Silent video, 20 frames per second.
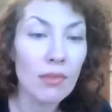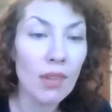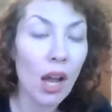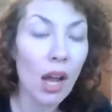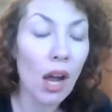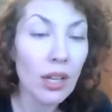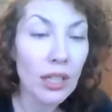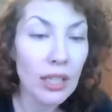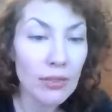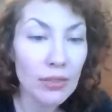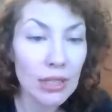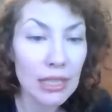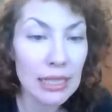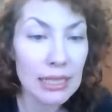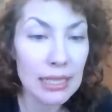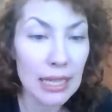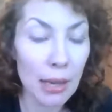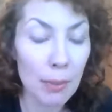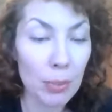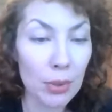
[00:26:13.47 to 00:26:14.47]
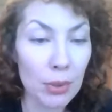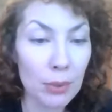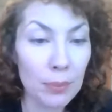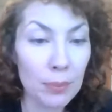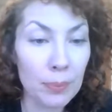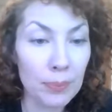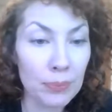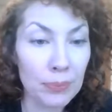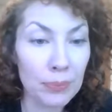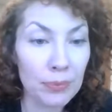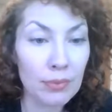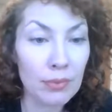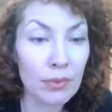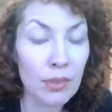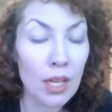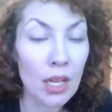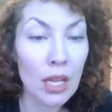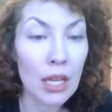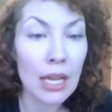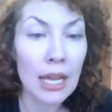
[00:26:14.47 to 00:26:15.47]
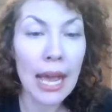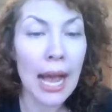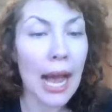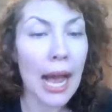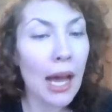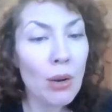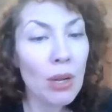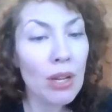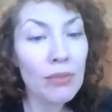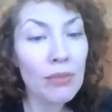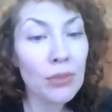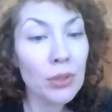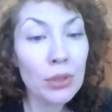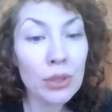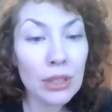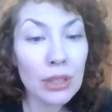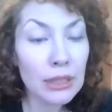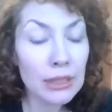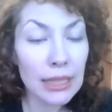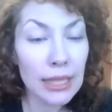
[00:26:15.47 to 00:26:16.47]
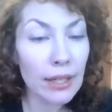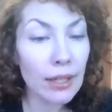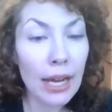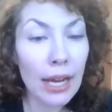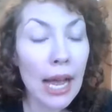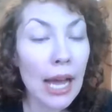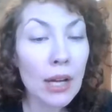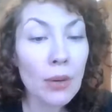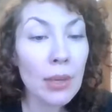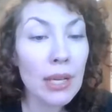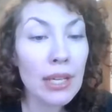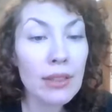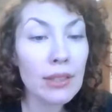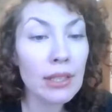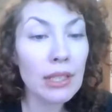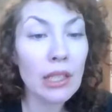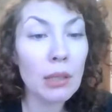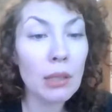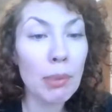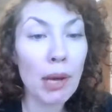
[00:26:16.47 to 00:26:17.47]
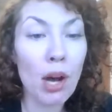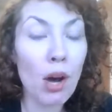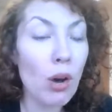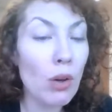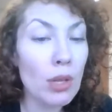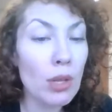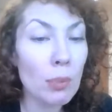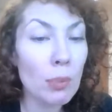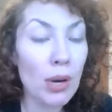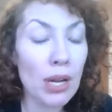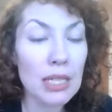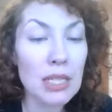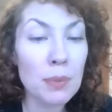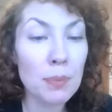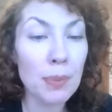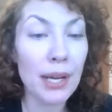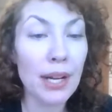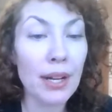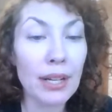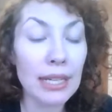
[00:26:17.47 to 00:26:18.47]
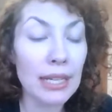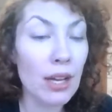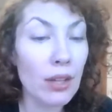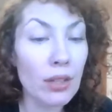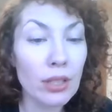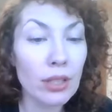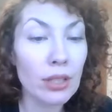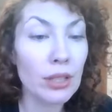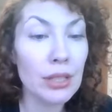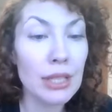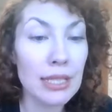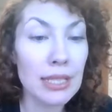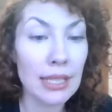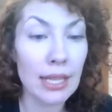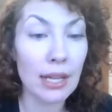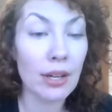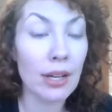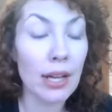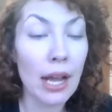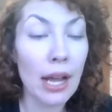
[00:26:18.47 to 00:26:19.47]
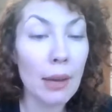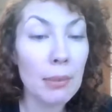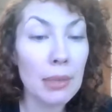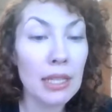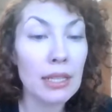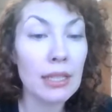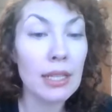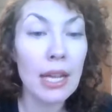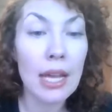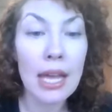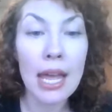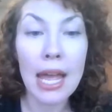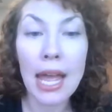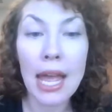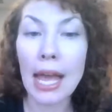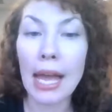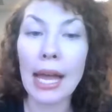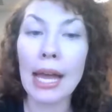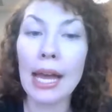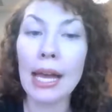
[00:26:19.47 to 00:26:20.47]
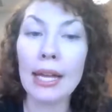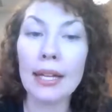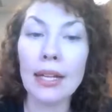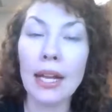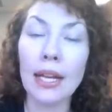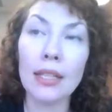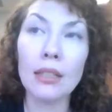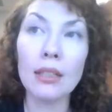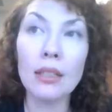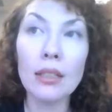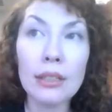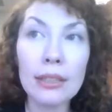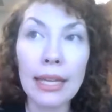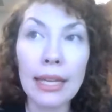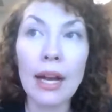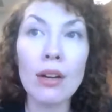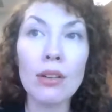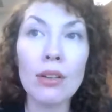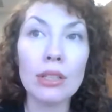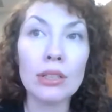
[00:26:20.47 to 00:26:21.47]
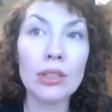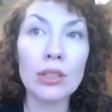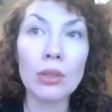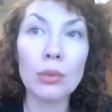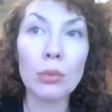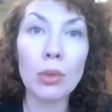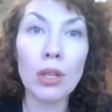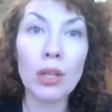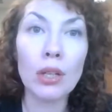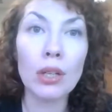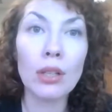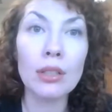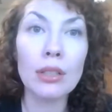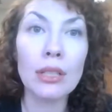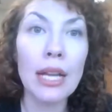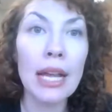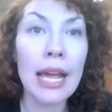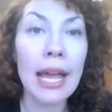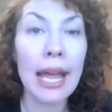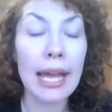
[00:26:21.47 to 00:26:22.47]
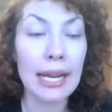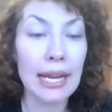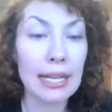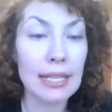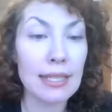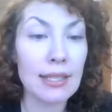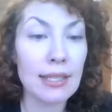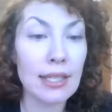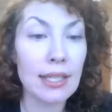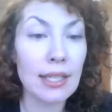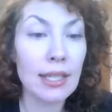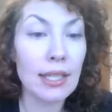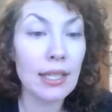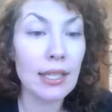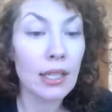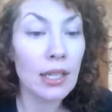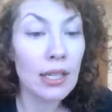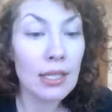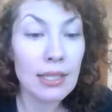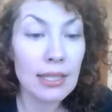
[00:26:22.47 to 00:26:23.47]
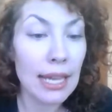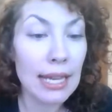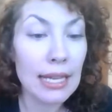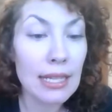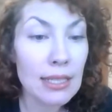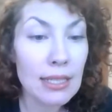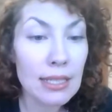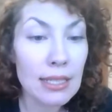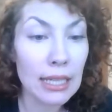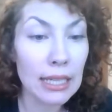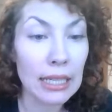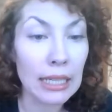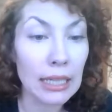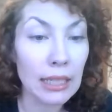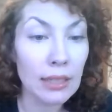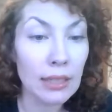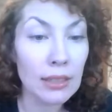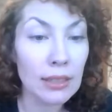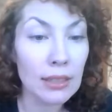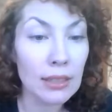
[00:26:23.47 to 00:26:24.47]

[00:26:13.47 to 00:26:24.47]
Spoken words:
I'll give you an example. How do I feel good, Derika? How do I think about all the prosperity and all the goodness that are coming? And I look out into the world and I see Tent City.